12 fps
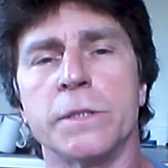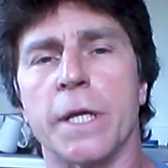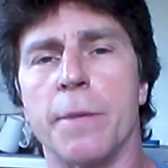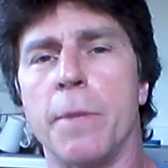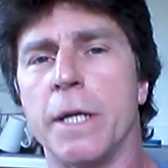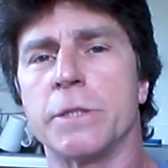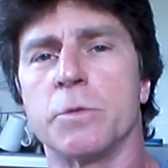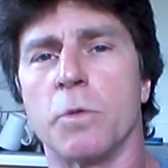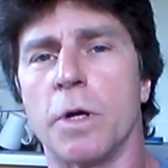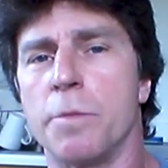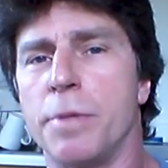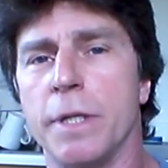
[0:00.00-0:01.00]
imagine
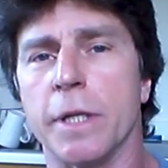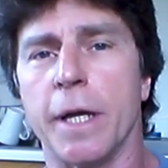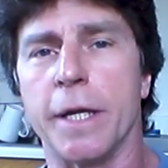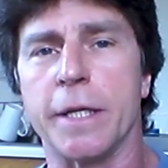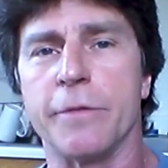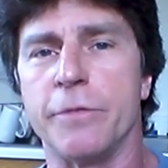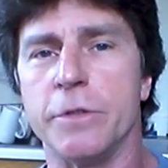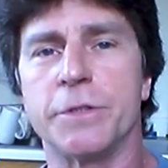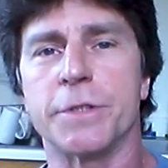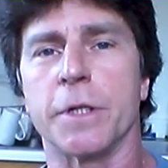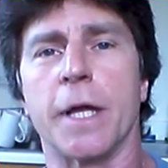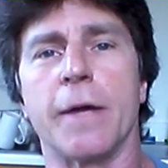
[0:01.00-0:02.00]
what it'd be like if you
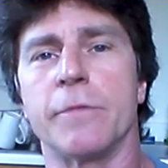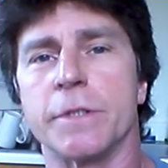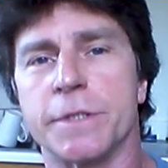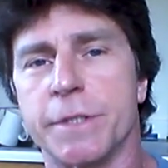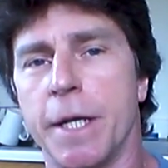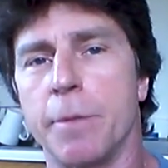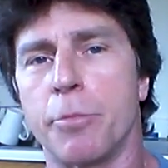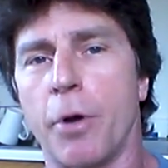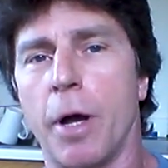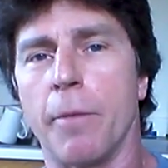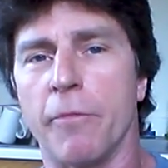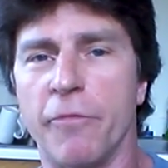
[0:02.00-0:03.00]
still have this same
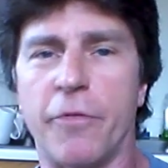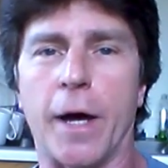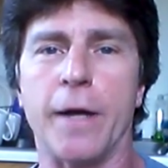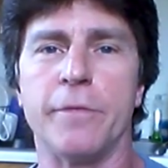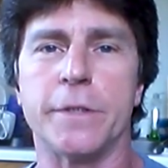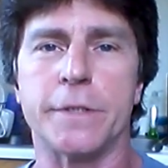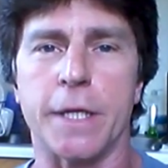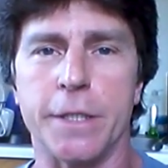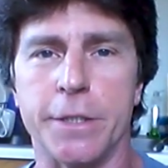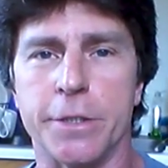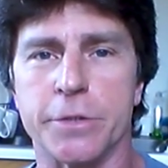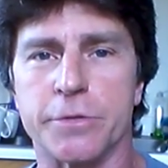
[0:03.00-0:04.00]
problem 5 to
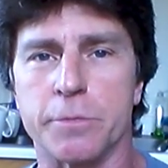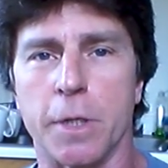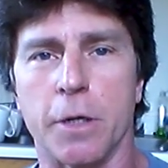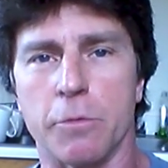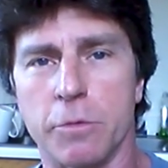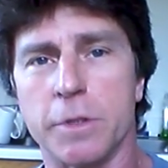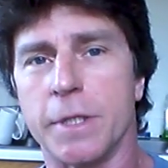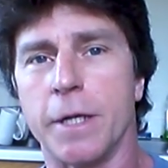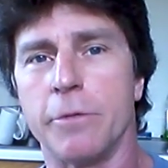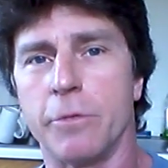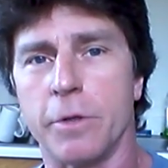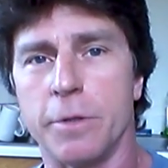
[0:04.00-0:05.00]
10 years from now. Wouldn't
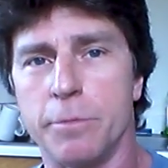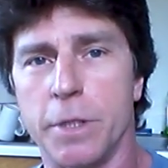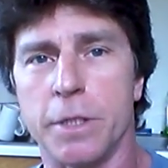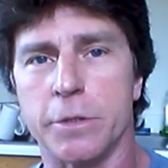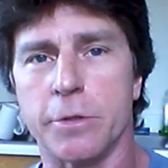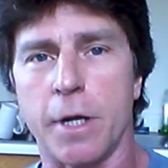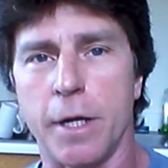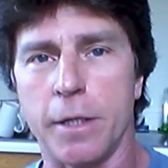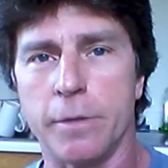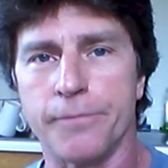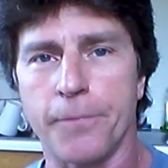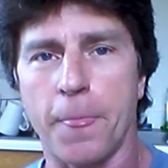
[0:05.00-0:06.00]
that really be a
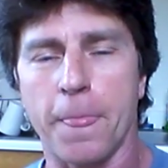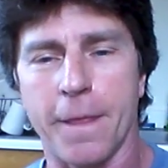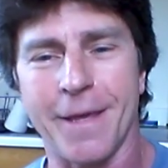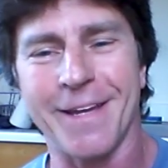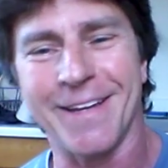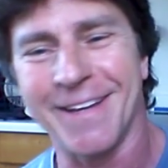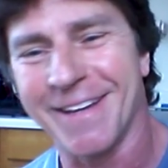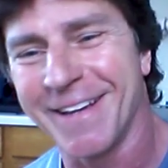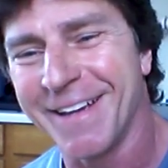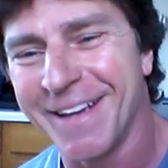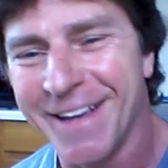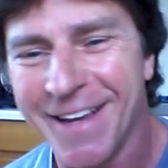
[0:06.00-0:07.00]
drag?
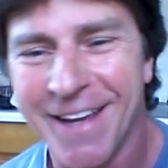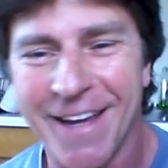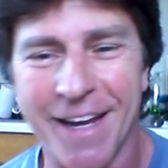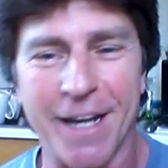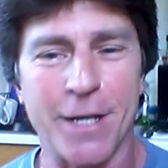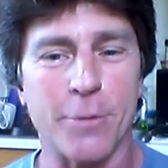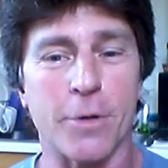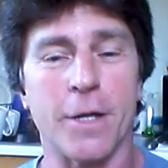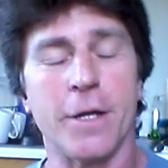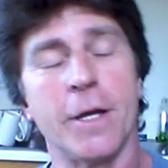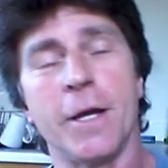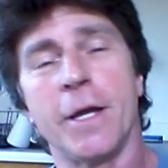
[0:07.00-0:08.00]

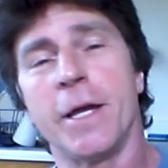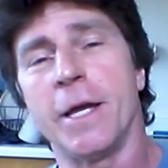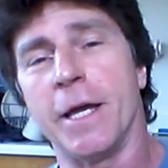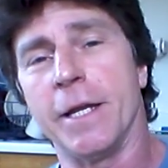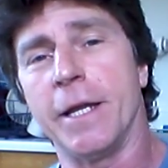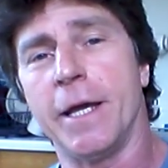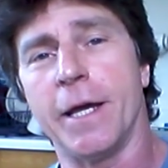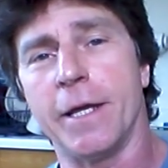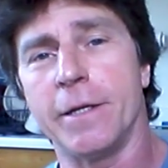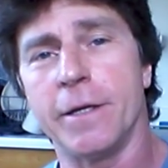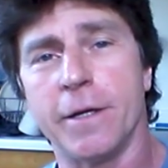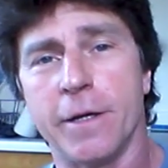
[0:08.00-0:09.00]
Anyway, and
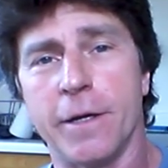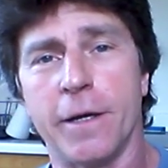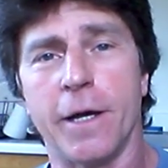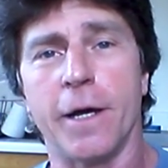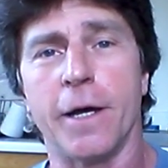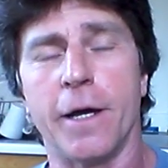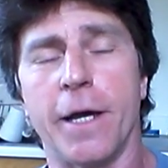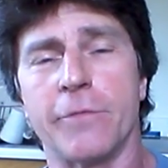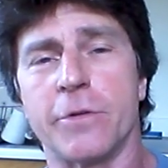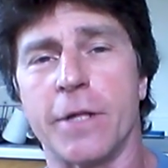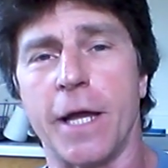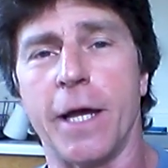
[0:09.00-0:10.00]
then
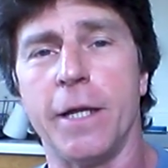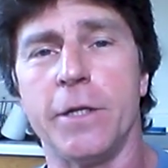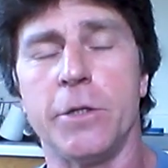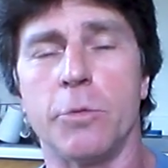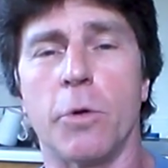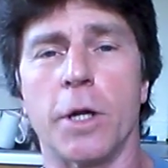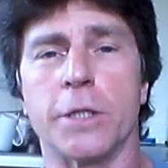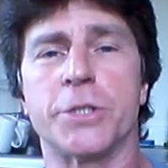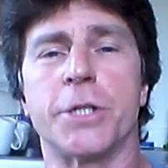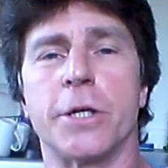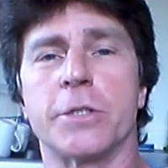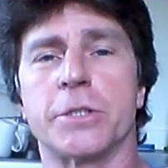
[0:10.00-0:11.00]
after that, you want to
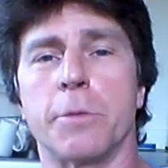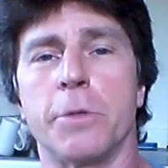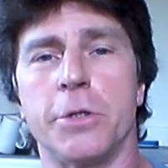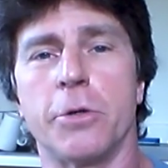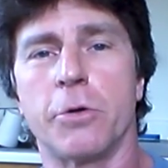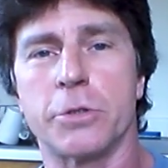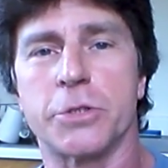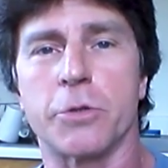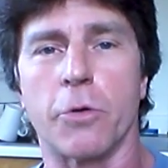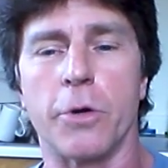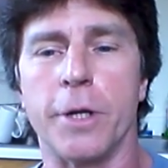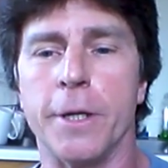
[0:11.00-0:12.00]
share some of your
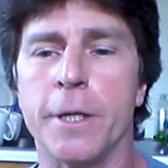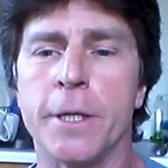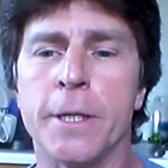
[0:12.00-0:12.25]
story.